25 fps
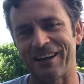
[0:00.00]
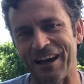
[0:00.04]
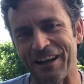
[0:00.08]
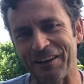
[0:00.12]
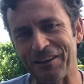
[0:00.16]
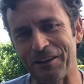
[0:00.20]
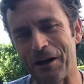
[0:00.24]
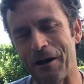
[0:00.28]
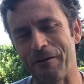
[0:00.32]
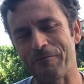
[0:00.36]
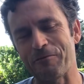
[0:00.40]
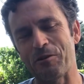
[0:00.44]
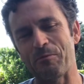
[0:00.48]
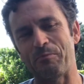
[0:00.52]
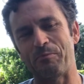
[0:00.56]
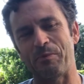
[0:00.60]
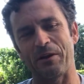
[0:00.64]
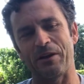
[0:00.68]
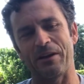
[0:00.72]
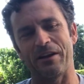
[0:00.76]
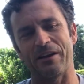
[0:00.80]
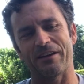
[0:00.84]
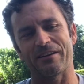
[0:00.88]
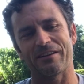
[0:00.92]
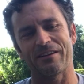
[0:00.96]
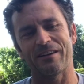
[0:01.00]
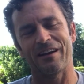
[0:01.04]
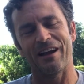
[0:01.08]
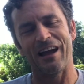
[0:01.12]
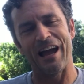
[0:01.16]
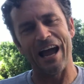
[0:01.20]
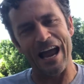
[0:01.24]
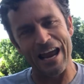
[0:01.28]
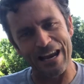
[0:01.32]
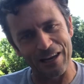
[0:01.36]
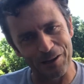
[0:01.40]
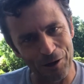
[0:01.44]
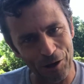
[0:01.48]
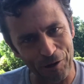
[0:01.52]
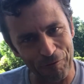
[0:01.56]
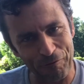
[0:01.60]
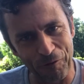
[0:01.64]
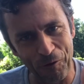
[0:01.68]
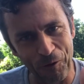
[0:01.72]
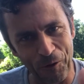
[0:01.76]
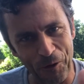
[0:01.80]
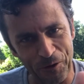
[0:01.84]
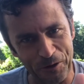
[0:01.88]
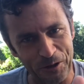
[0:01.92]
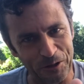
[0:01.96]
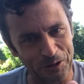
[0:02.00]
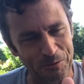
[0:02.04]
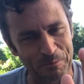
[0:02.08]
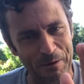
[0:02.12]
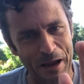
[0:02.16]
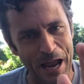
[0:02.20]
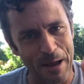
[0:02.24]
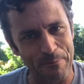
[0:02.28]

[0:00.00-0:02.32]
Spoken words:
I love you big. Hey, look forward to some